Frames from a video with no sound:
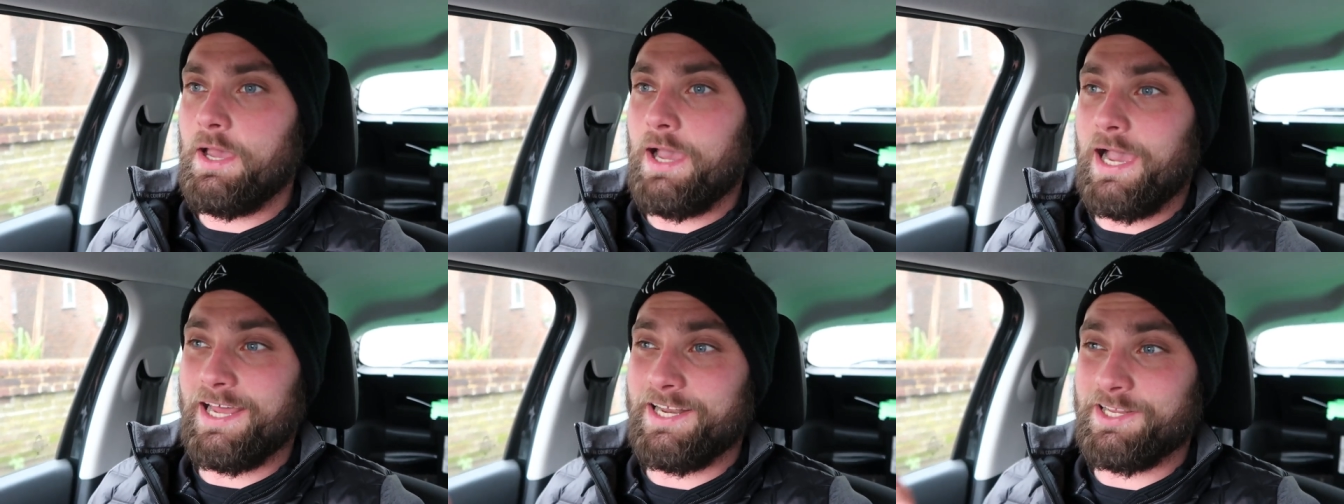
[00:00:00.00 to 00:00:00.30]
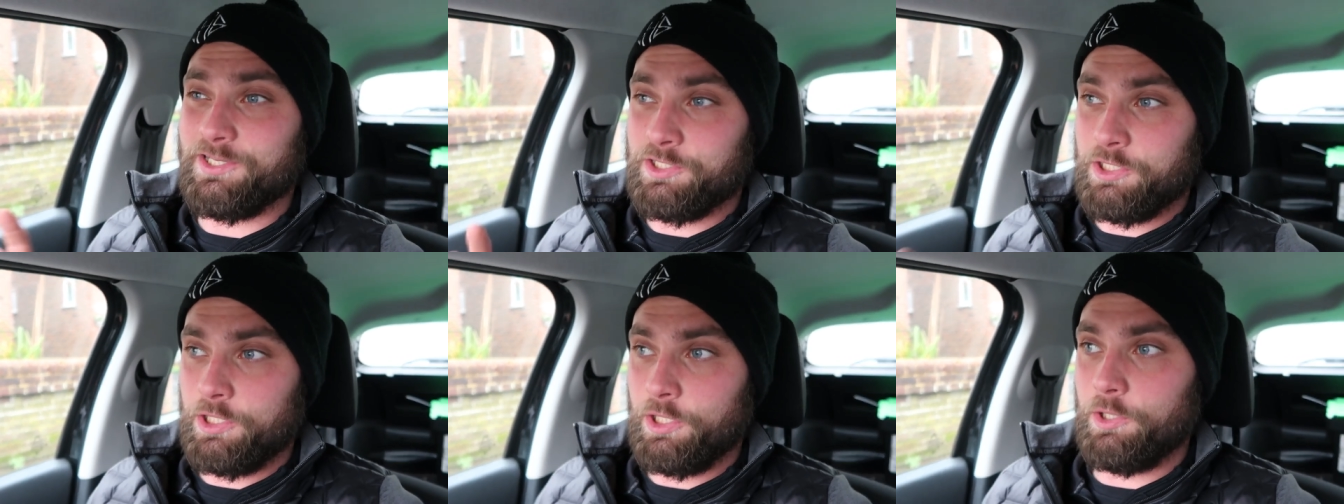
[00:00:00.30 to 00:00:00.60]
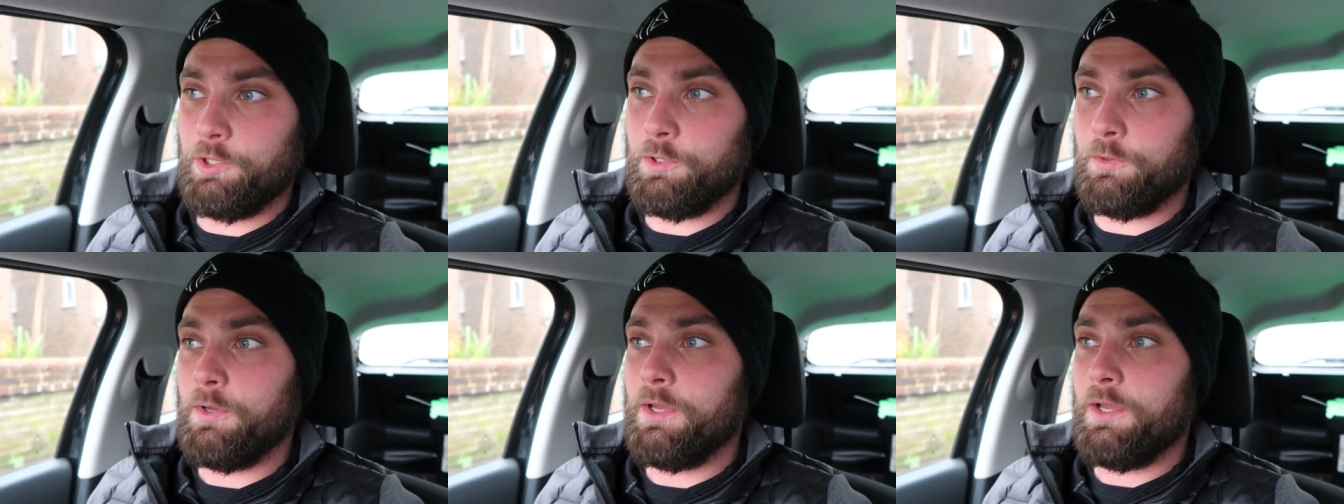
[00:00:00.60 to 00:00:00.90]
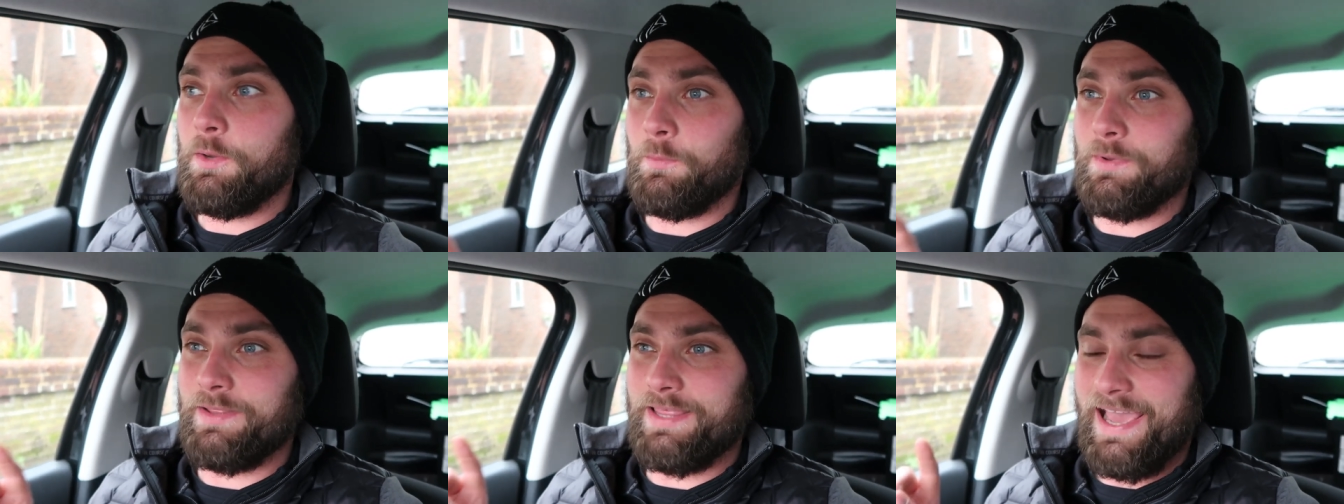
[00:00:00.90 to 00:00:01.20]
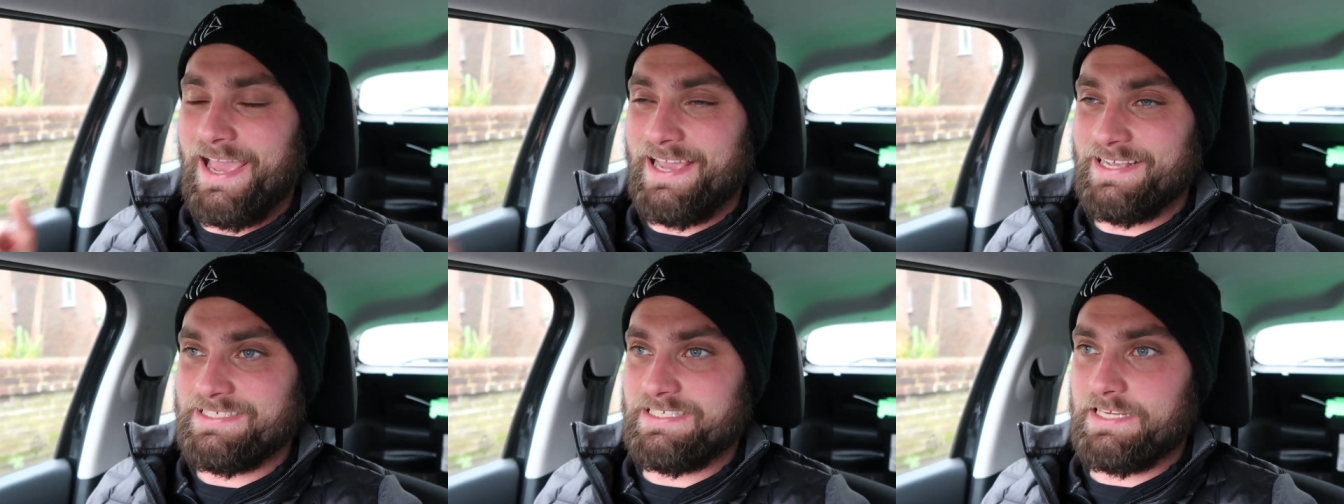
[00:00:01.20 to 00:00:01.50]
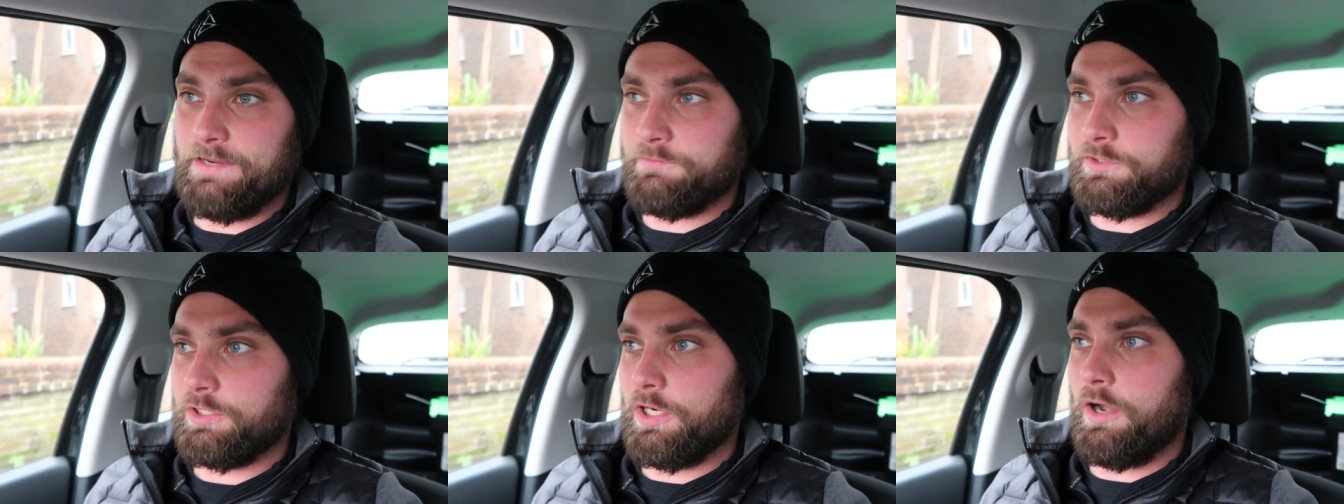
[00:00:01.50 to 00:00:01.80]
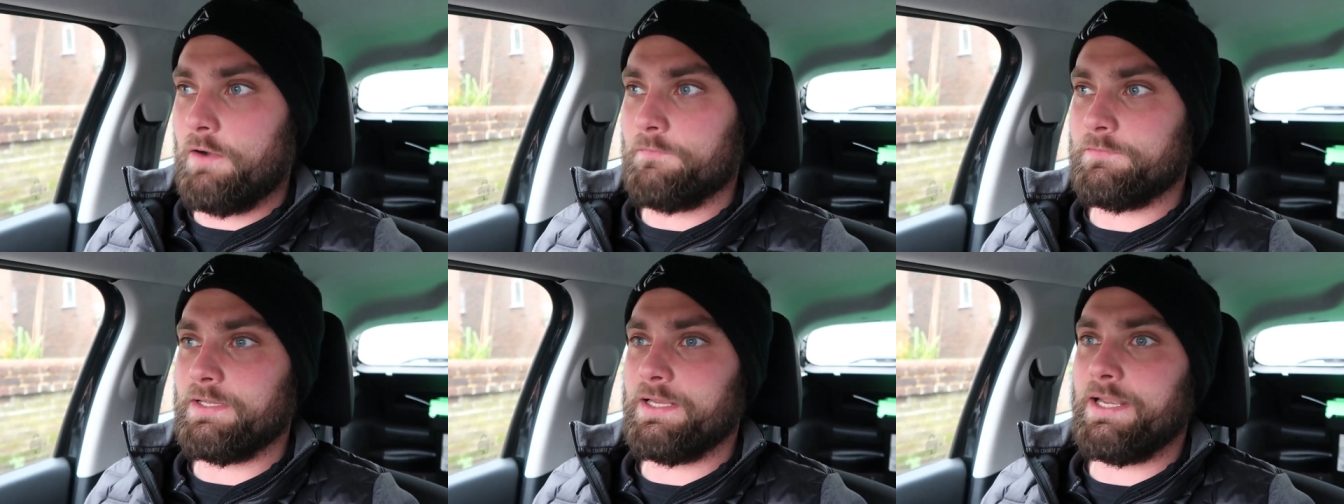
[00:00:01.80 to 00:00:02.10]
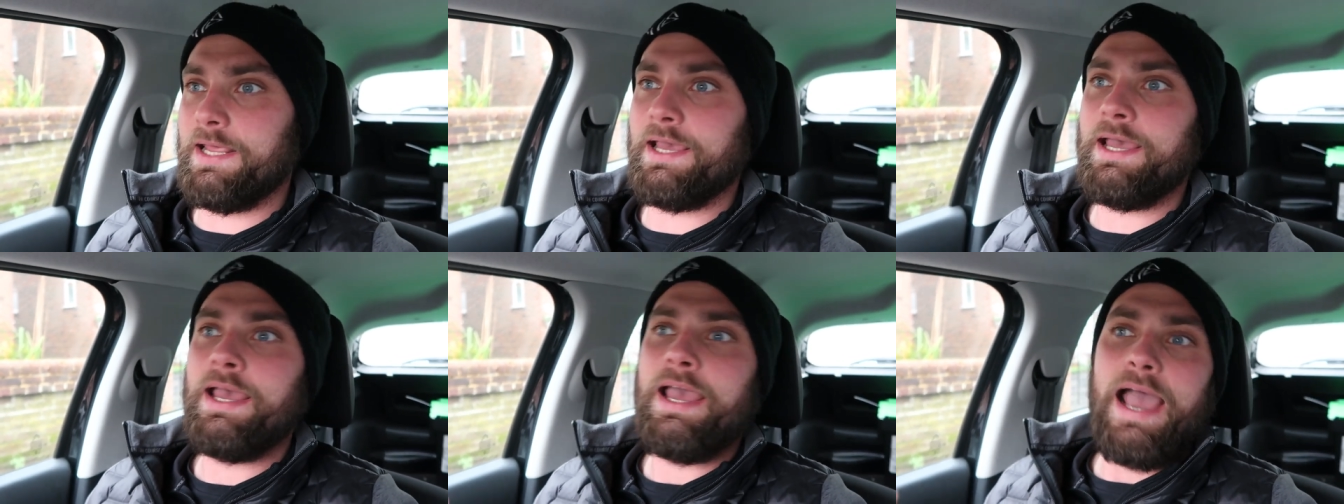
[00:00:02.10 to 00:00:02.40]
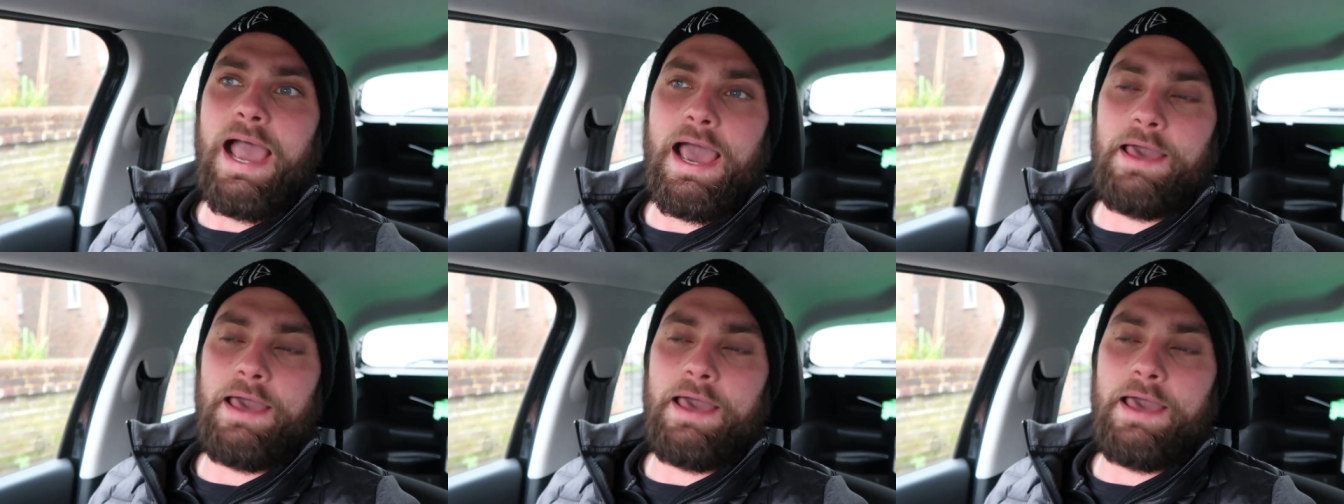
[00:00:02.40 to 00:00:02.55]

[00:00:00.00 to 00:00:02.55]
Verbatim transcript: I had a two with the X-Stiff shaft in it.